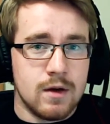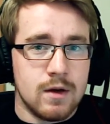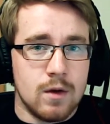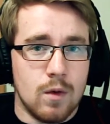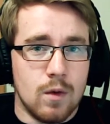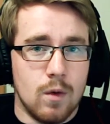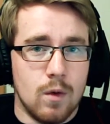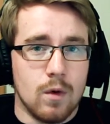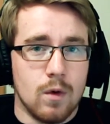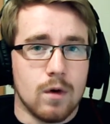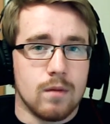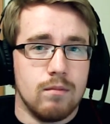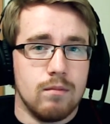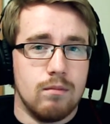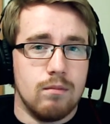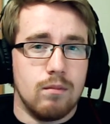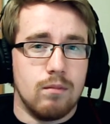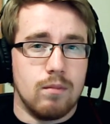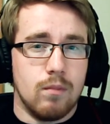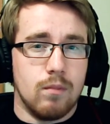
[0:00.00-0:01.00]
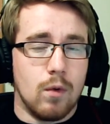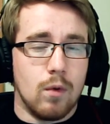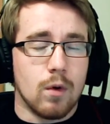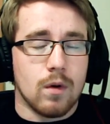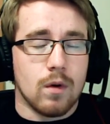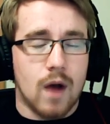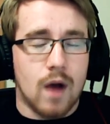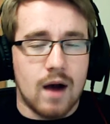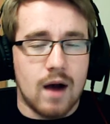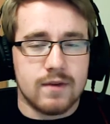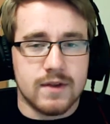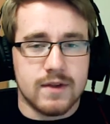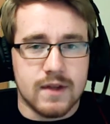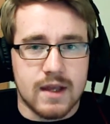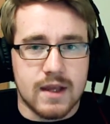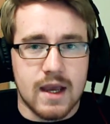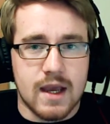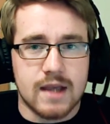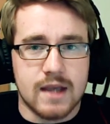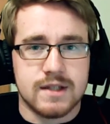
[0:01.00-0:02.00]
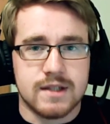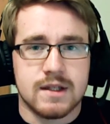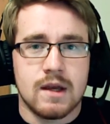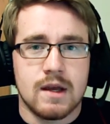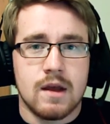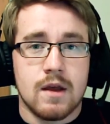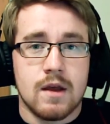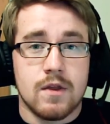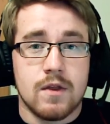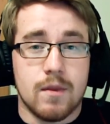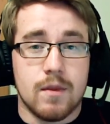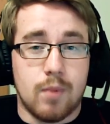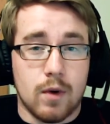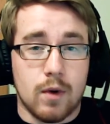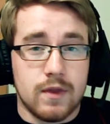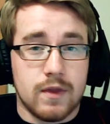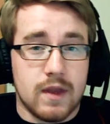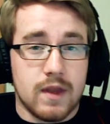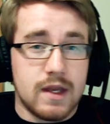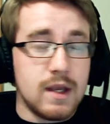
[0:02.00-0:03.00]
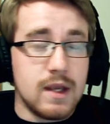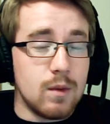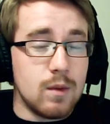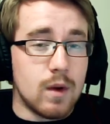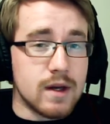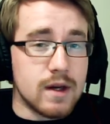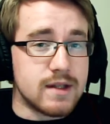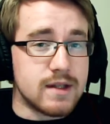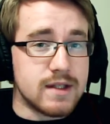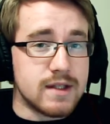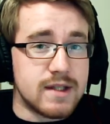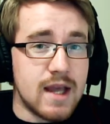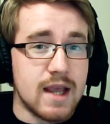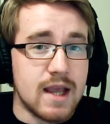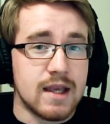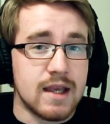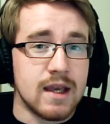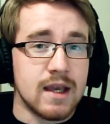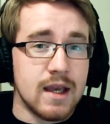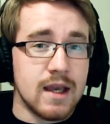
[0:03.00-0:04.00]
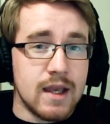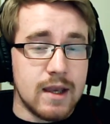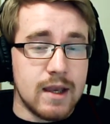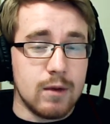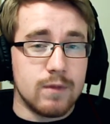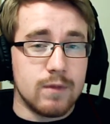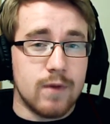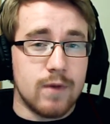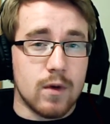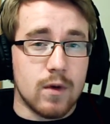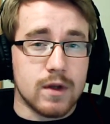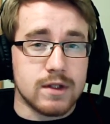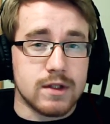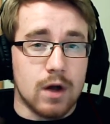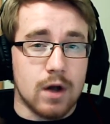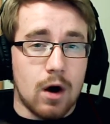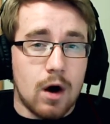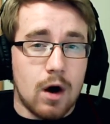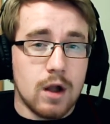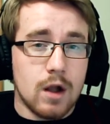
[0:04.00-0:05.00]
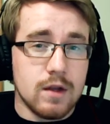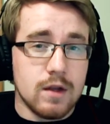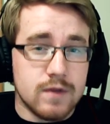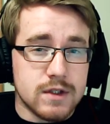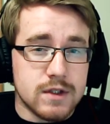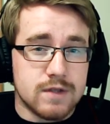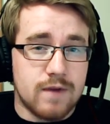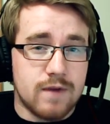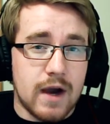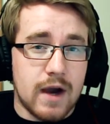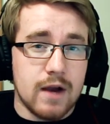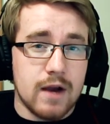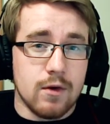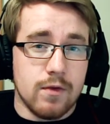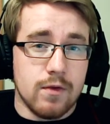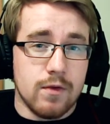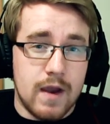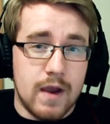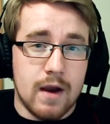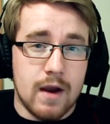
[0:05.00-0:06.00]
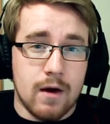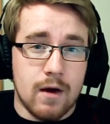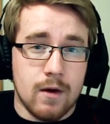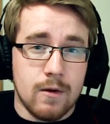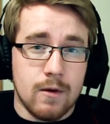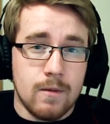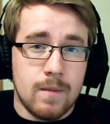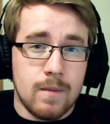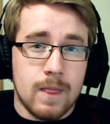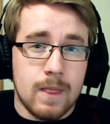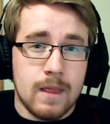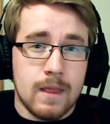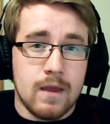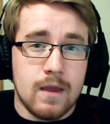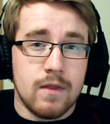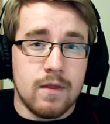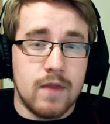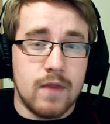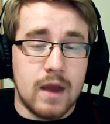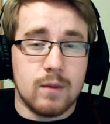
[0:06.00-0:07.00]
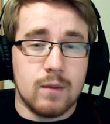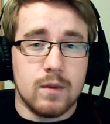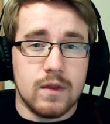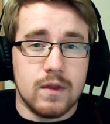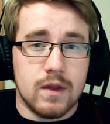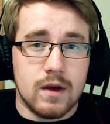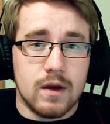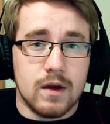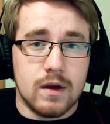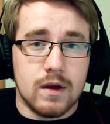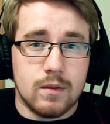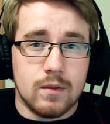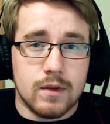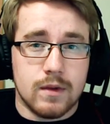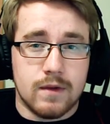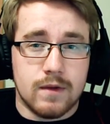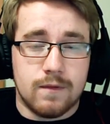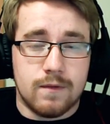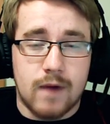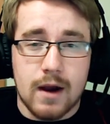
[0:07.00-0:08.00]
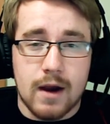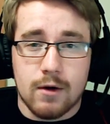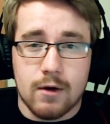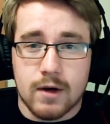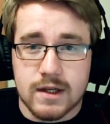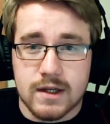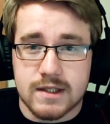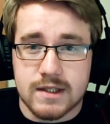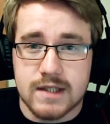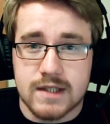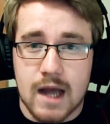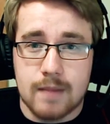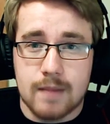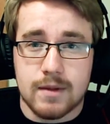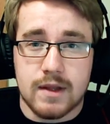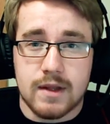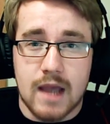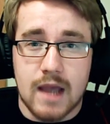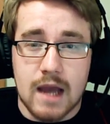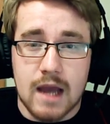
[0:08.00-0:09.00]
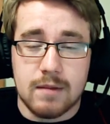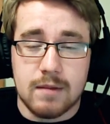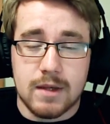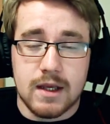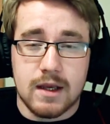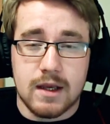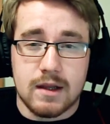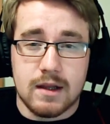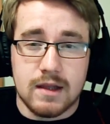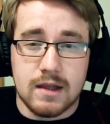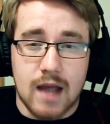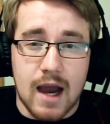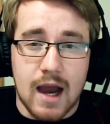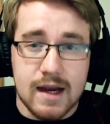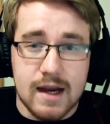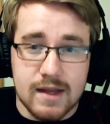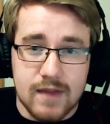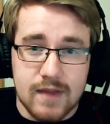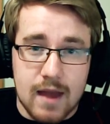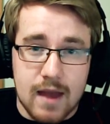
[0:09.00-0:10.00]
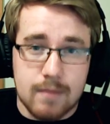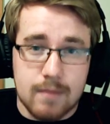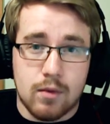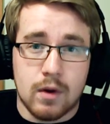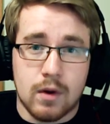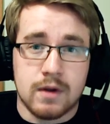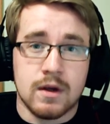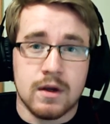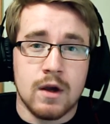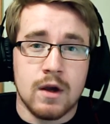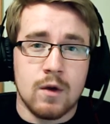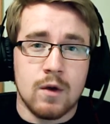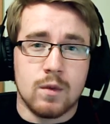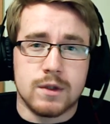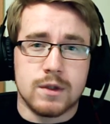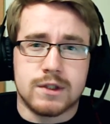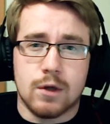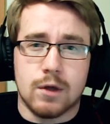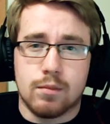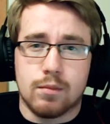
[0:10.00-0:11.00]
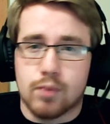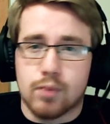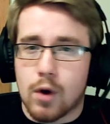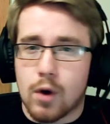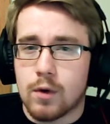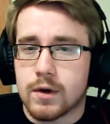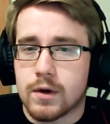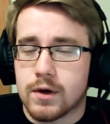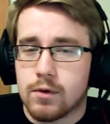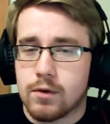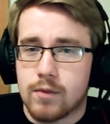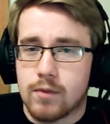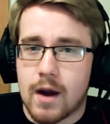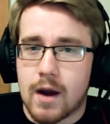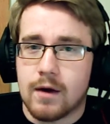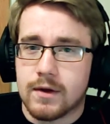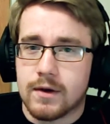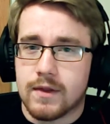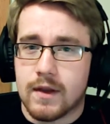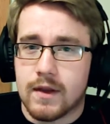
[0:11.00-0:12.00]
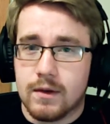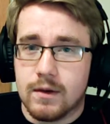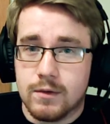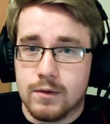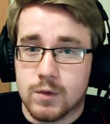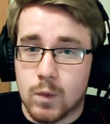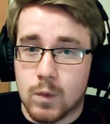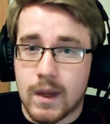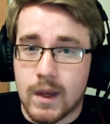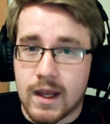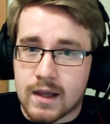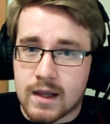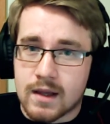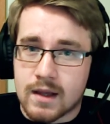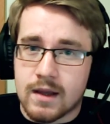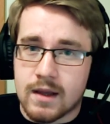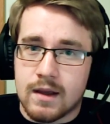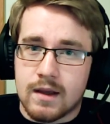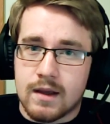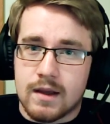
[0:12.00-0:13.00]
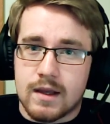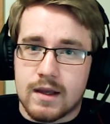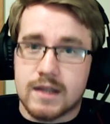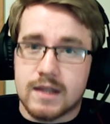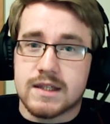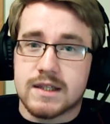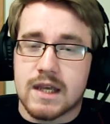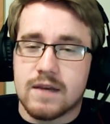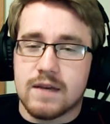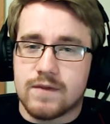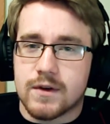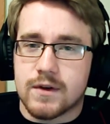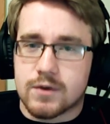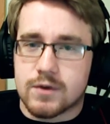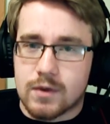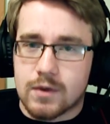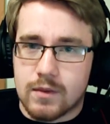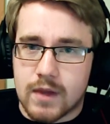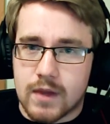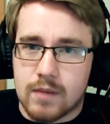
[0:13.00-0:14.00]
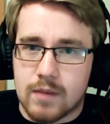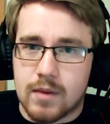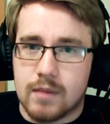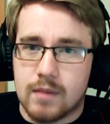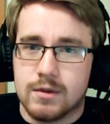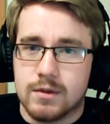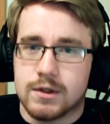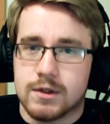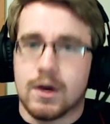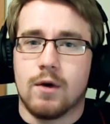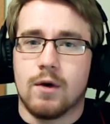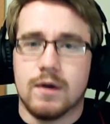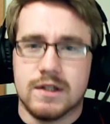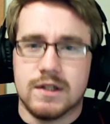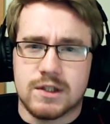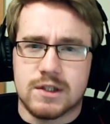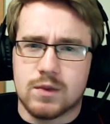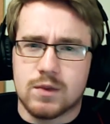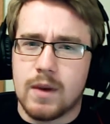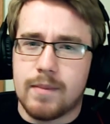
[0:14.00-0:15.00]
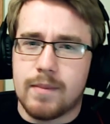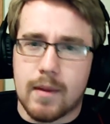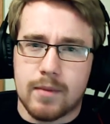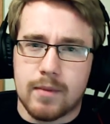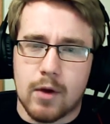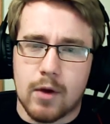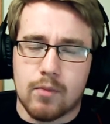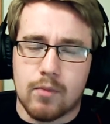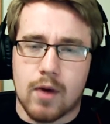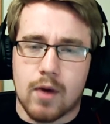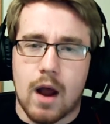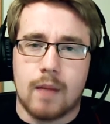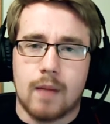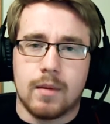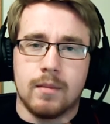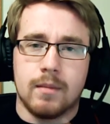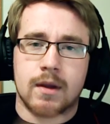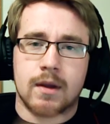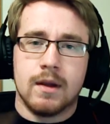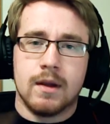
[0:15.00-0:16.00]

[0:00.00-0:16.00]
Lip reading: or, more often the case, the point that he wanted to take. He would focus all of his fire there. Then when the firing stopped and the enemy line at that point was so broken or routed that it was weak, his infantry would then be able to go in, sweep up no problem,